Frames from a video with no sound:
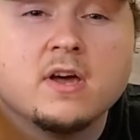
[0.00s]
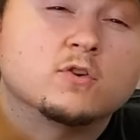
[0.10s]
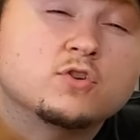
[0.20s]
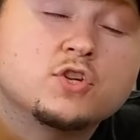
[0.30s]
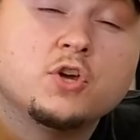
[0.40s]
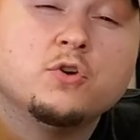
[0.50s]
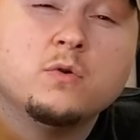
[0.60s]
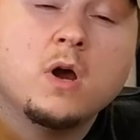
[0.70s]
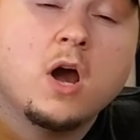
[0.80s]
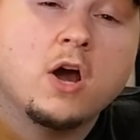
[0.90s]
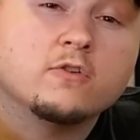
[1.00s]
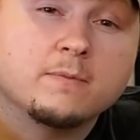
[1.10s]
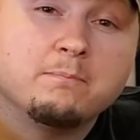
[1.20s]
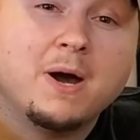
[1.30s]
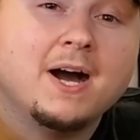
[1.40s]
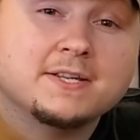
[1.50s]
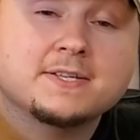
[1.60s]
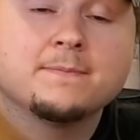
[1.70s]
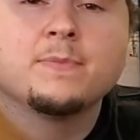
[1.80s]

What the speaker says: for $200,